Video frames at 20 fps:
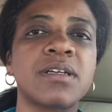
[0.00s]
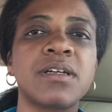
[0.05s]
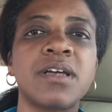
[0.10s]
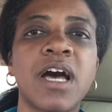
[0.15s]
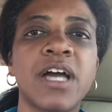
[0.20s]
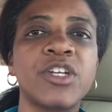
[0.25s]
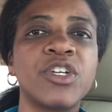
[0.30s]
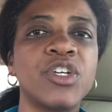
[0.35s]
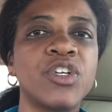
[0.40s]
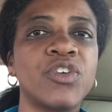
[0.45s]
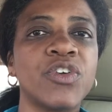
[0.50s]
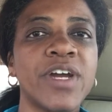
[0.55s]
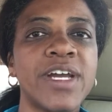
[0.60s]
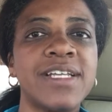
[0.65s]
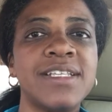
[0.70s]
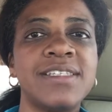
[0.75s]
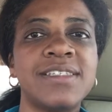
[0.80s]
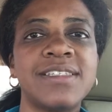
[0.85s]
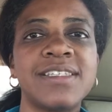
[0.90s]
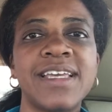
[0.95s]
got good
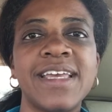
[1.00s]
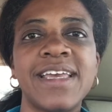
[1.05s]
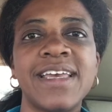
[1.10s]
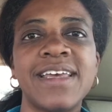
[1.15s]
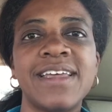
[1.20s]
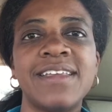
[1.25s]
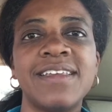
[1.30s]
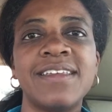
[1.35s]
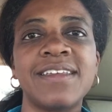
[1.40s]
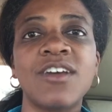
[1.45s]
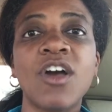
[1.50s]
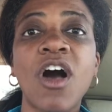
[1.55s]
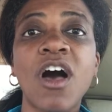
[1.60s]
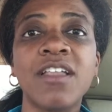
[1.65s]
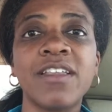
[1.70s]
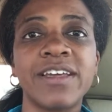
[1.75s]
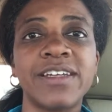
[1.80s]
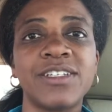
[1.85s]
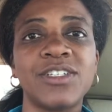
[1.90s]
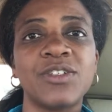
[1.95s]
grades in
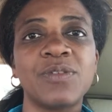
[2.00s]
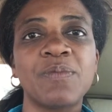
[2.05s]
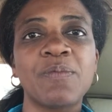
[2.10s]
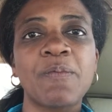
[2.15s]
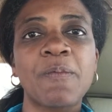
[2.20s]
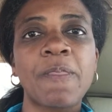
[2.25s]
college,